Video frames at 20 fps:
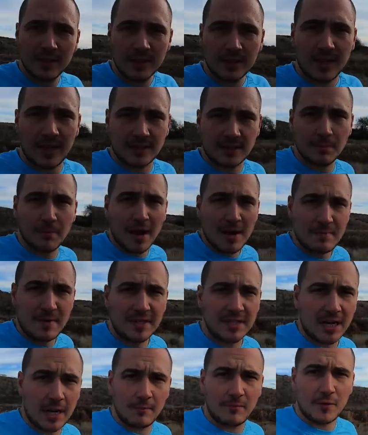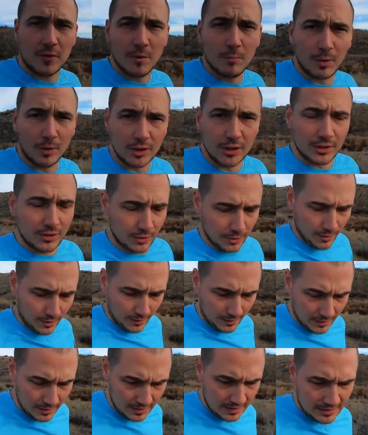Guys, it might be time for the bullet
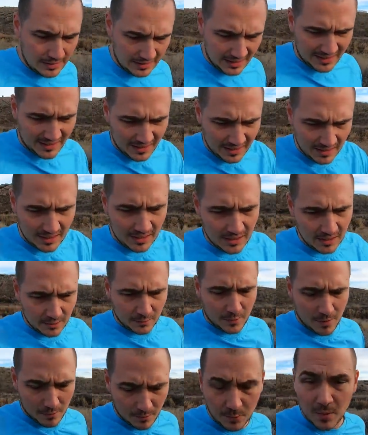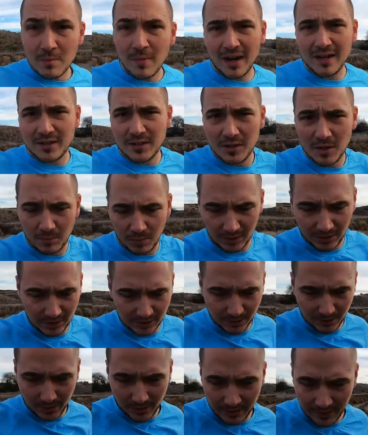lure. We, we might do the bullet
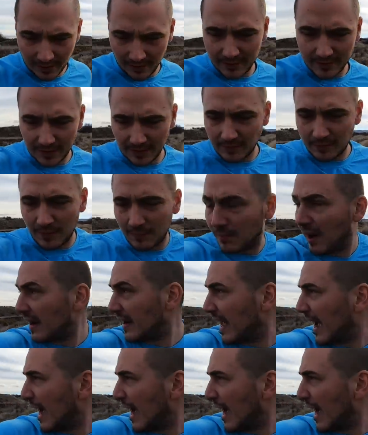lure now. It, it might